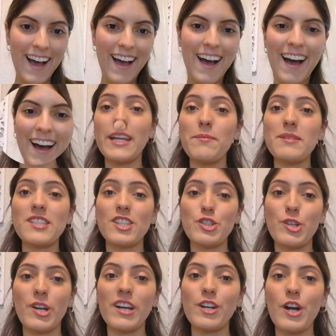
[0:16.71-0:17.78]
My name is
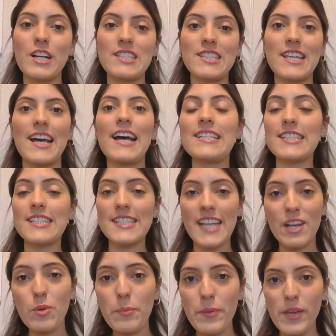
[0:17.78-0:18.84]
Andrea Garza, and
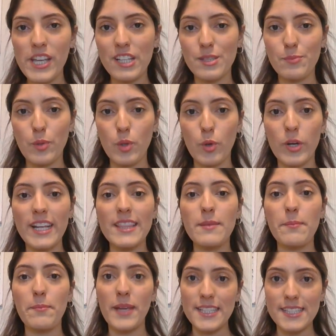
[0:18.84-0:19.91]
today we'll be exploring the
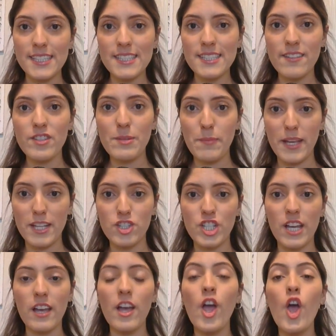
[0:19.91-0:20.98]
basics of
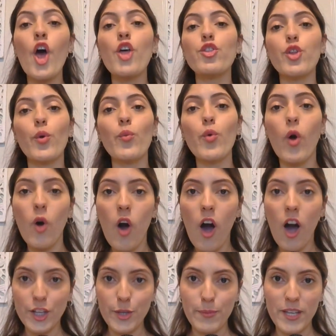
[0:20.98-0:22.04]
dementia, the role
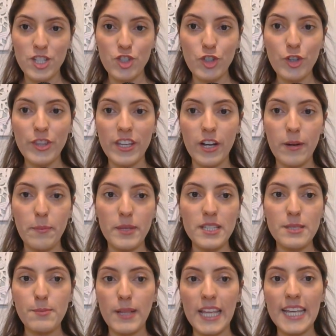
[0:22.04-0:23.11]
occupational
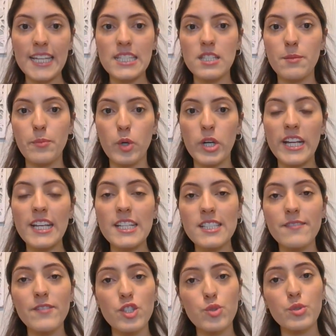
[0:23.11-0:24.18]
therapists play in supporting
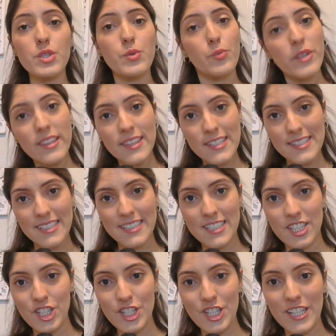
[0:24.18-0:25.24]
individuals with this
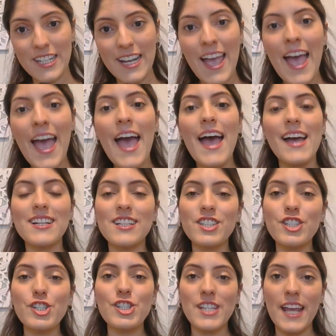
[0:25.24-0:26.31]
condition, and
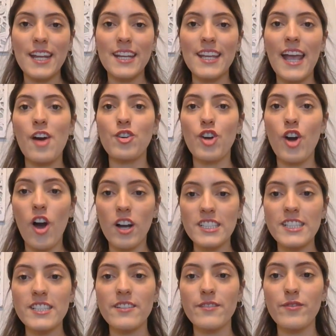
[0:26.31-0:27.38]
understanding how
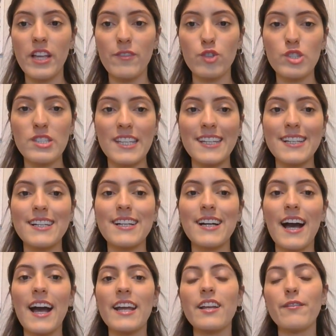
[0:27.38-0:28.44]
cognitive levels can
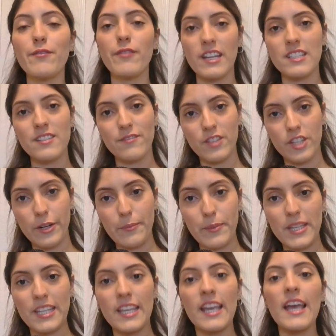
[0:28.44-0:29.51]
guide effective
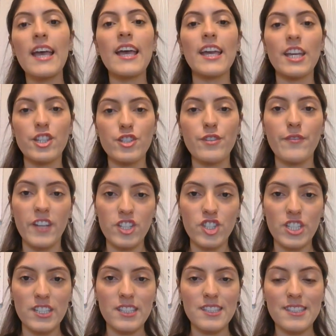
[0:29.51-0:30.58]
therapy
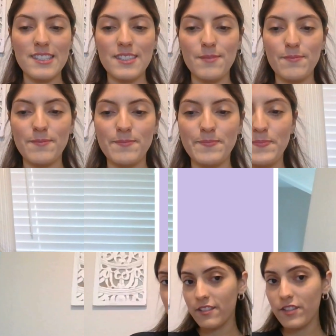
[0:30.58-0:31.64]
interventions. By
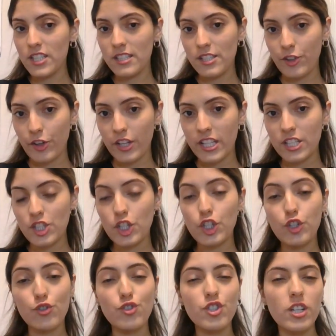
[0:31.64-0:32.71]
the end of this series,
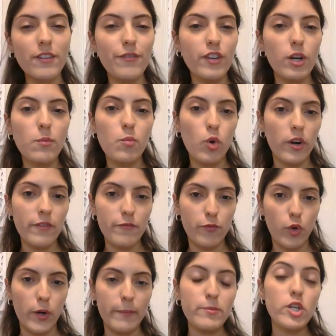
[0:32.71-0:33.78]
you should feel more
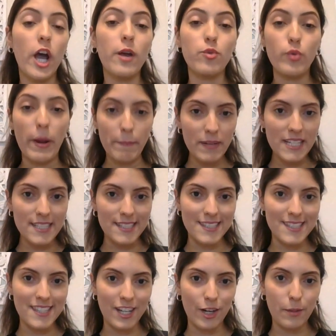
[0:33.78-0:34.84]
informed on
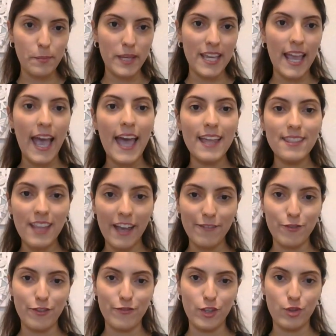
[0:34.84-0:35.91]
reminiscence therapy and
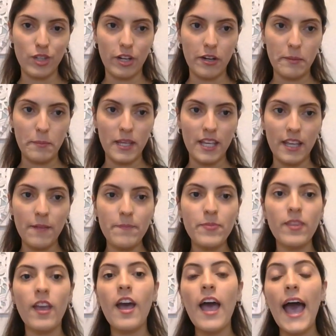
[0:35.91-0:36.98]
life review therapy,
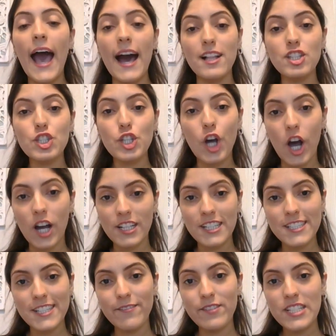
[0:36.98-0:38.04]
Allen's
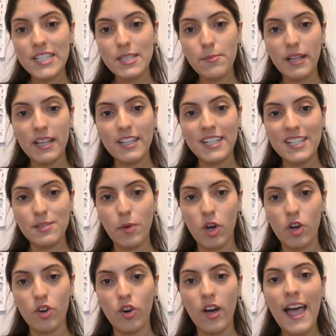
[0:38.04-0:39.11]
cognitive disabilities
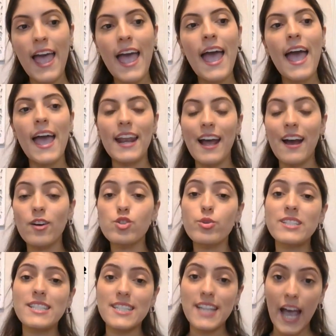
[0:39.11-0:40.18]
model, and how to
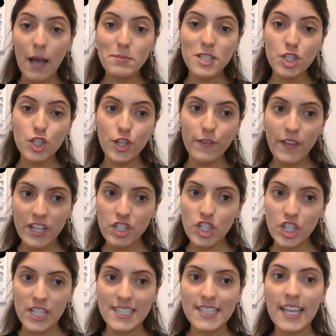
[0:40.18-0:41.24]
adapt
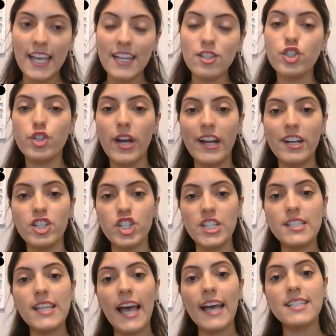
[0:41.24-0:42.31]
interventions and
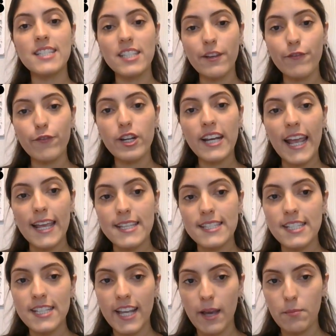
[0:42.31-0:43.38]
strategies at different
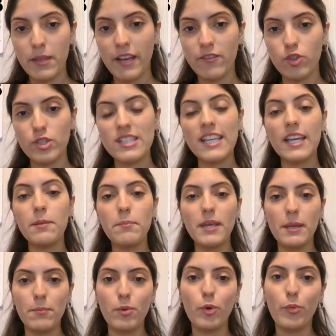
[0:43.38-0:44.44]
ACDM levels in
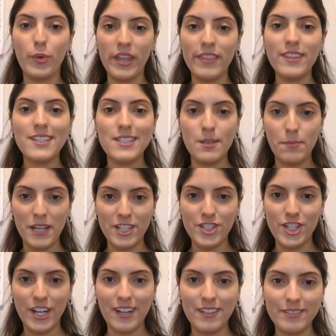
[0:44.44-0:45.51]
people with
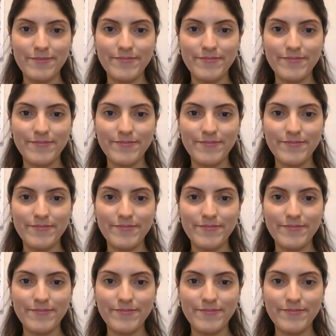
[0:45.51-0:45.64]
dementia.